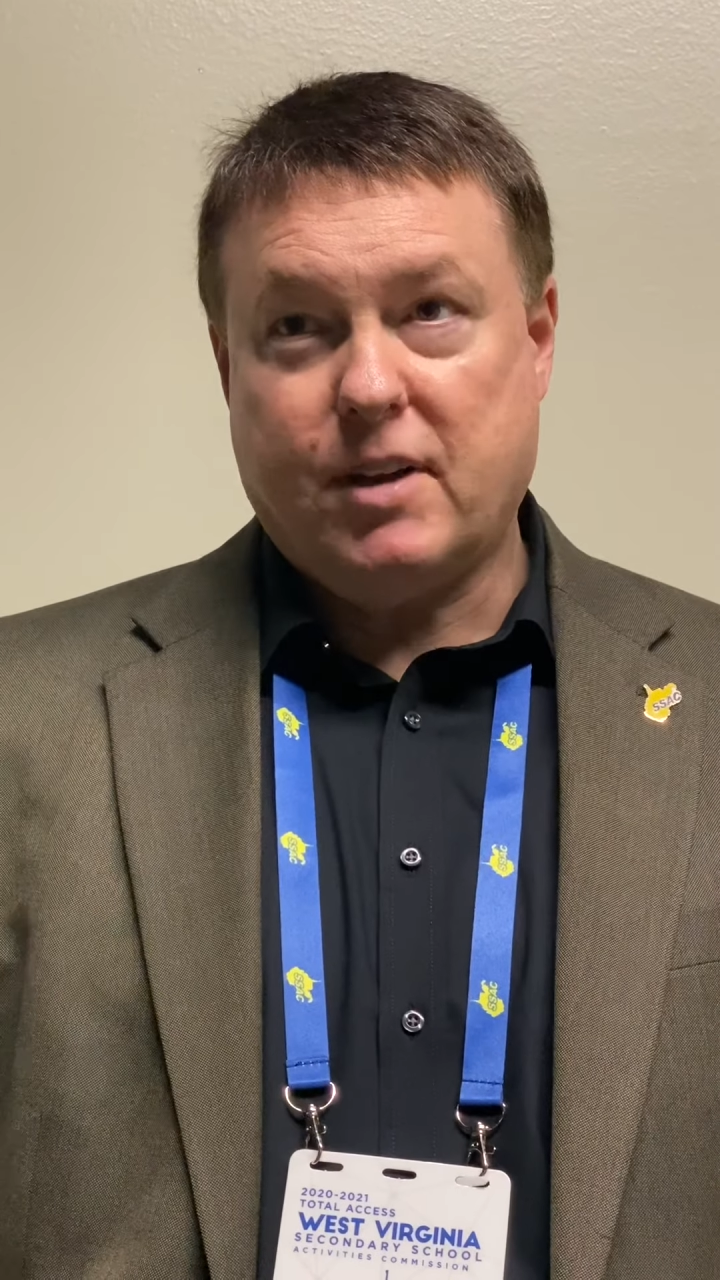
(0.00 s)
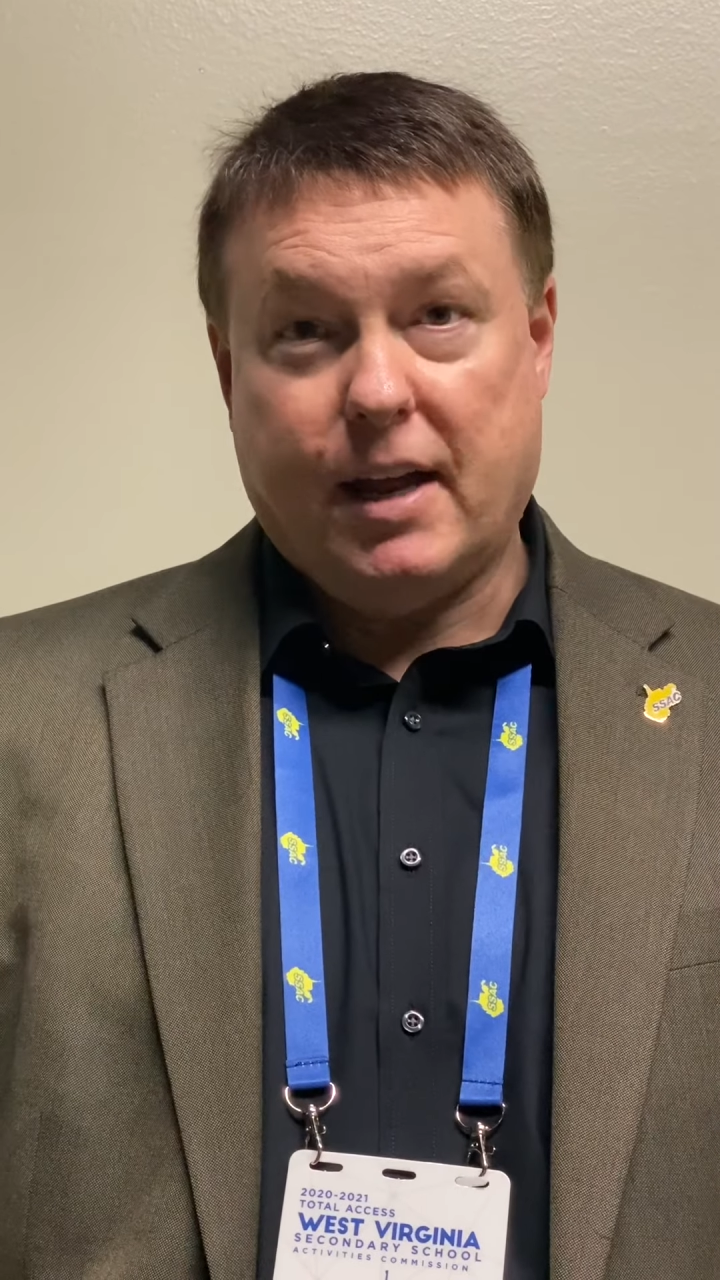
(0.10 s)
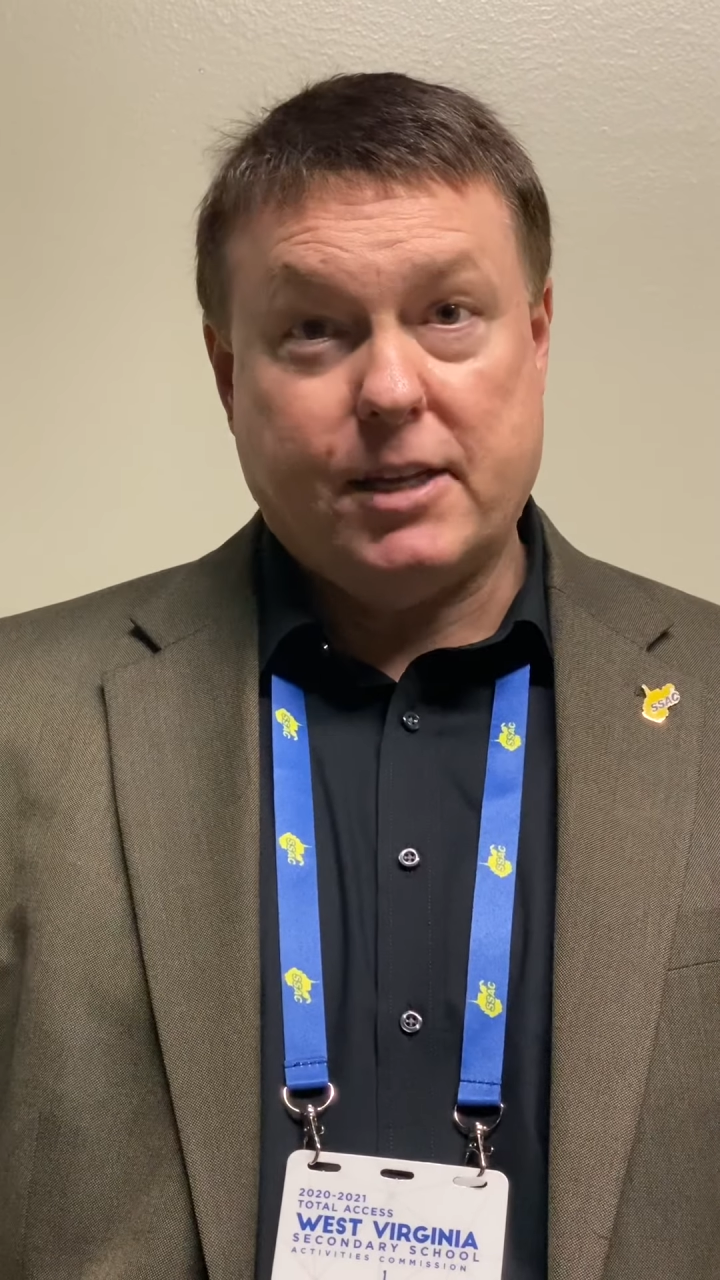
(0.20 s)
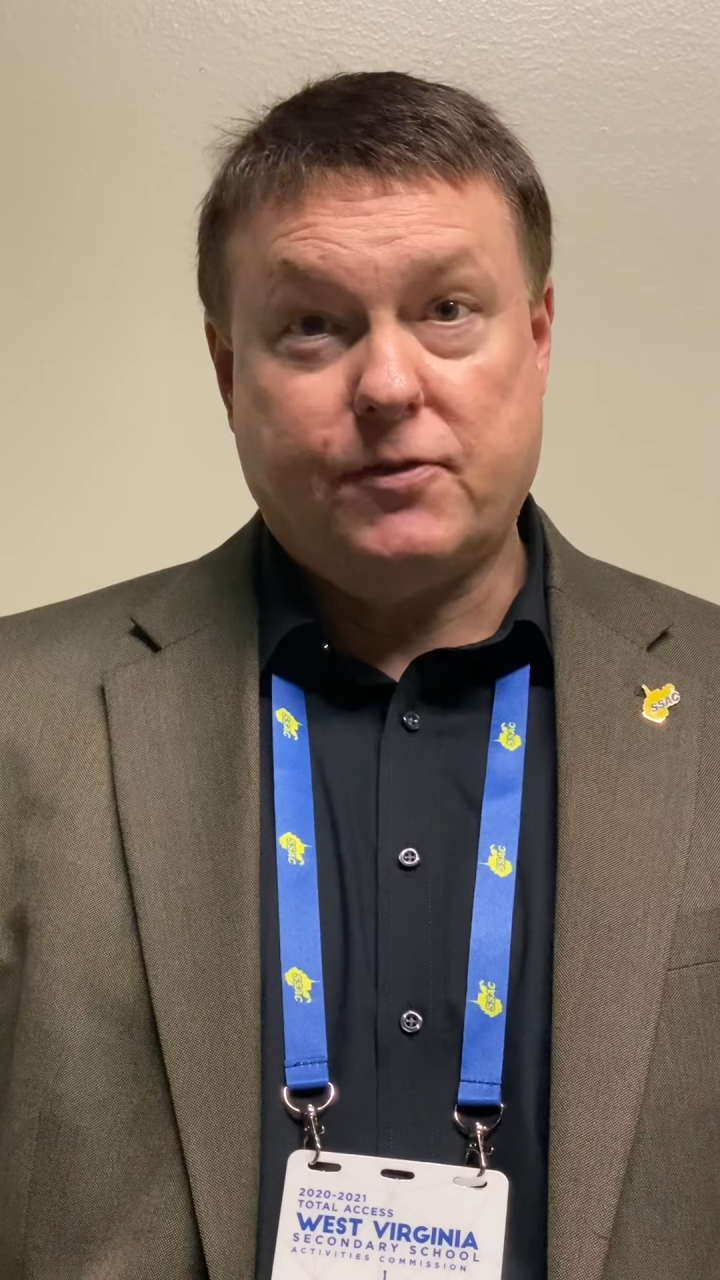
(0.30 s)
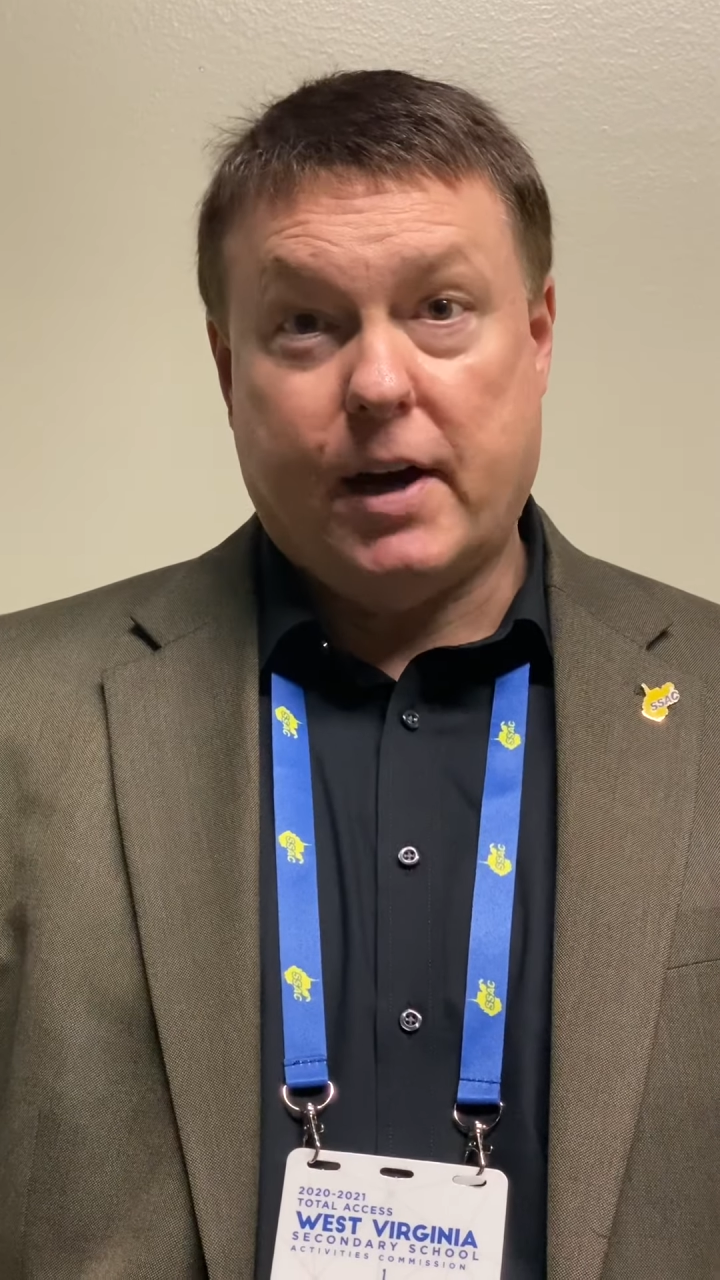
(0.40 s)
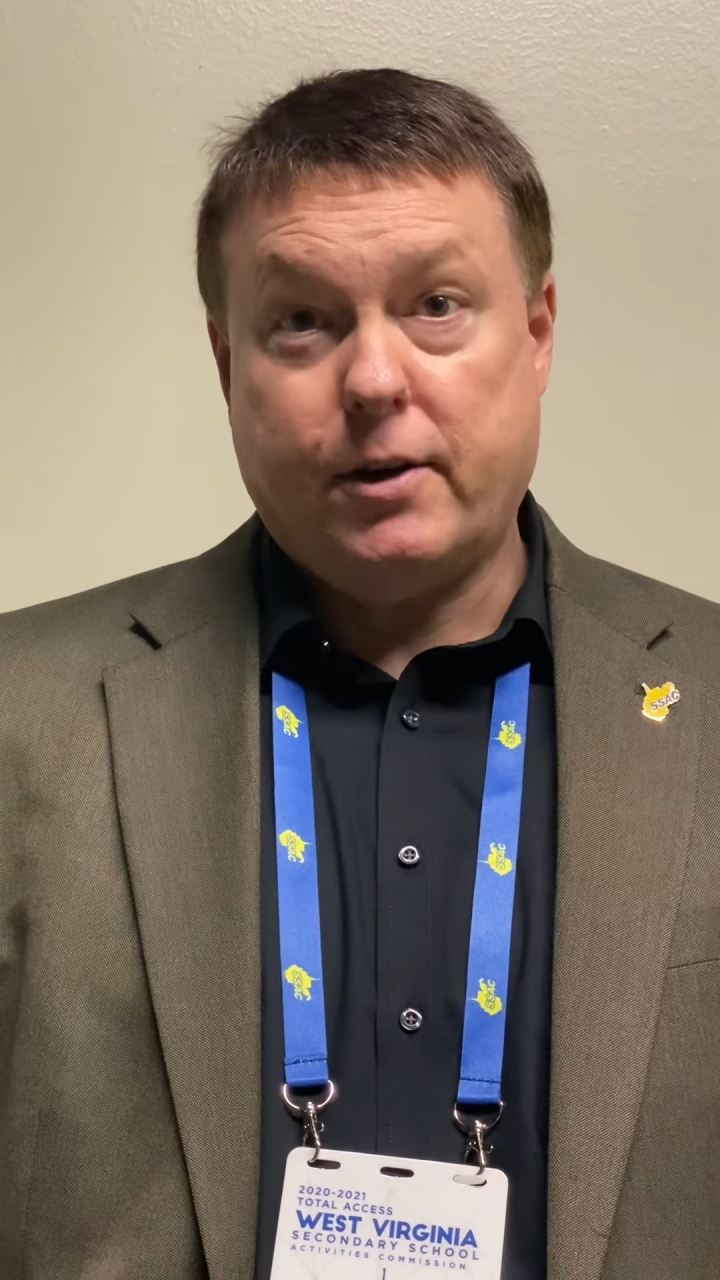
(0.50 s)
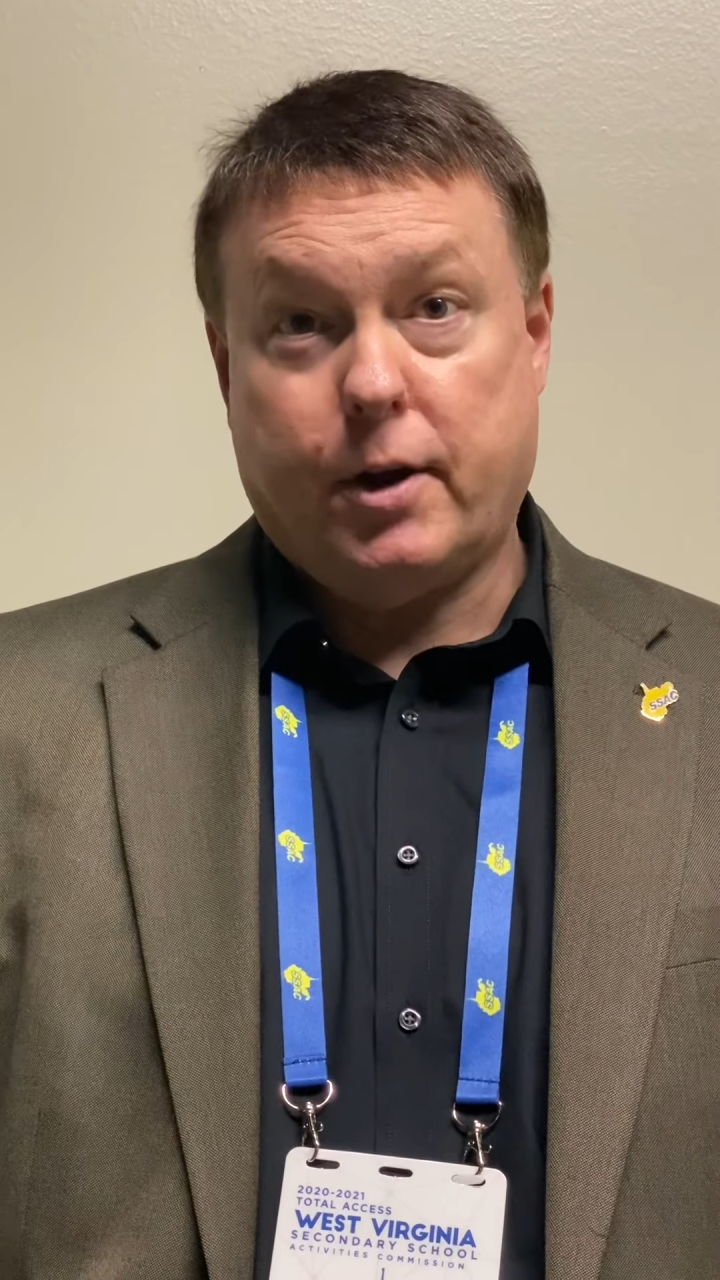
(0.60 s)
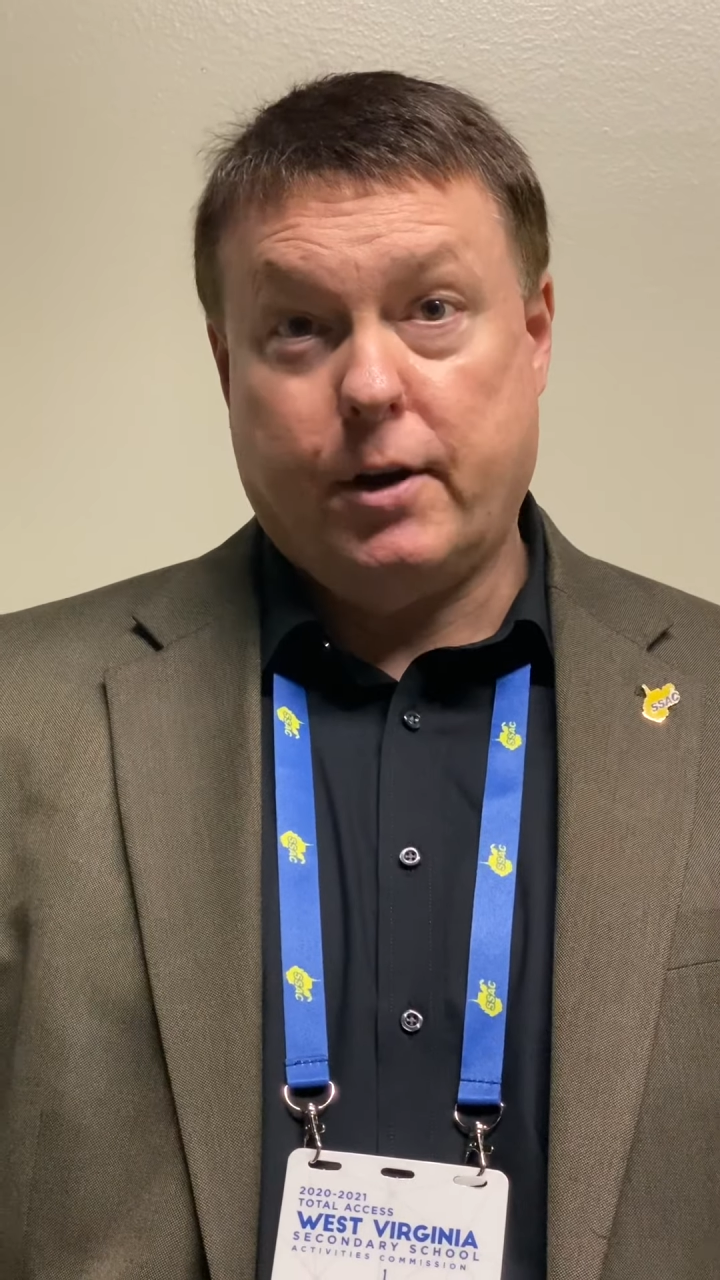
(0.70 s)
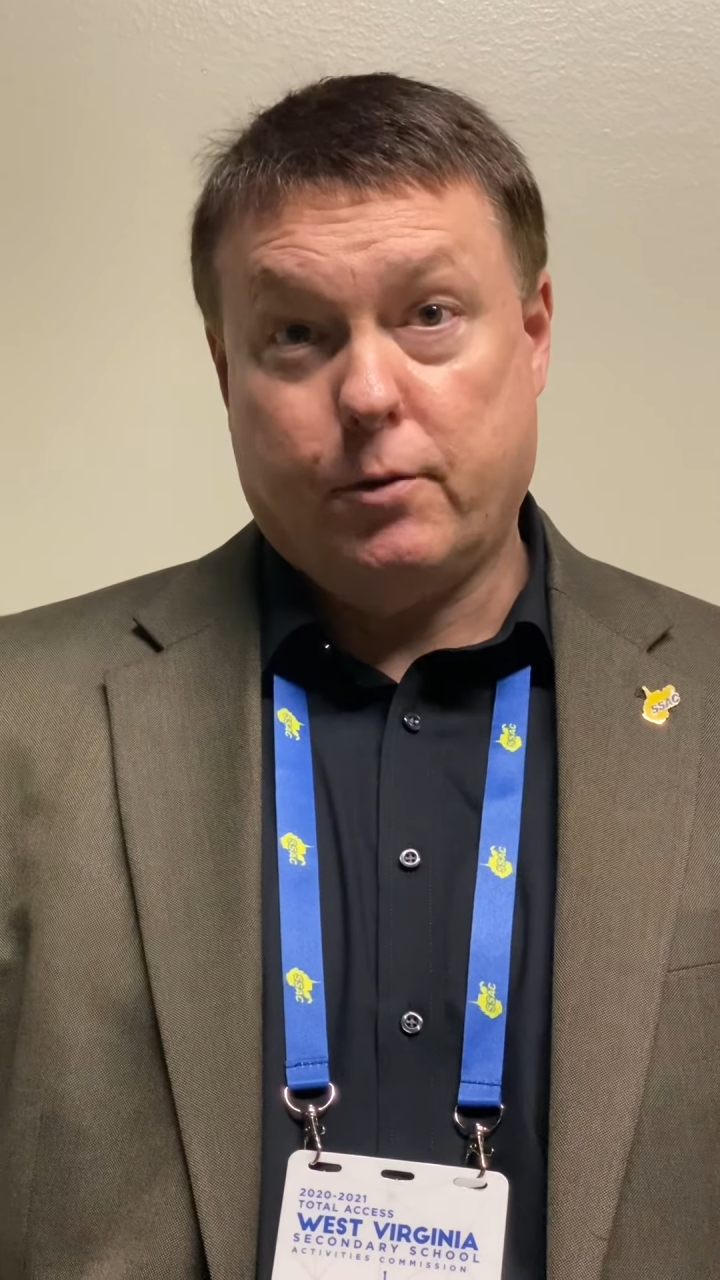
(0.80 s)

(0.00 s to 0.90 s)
classified in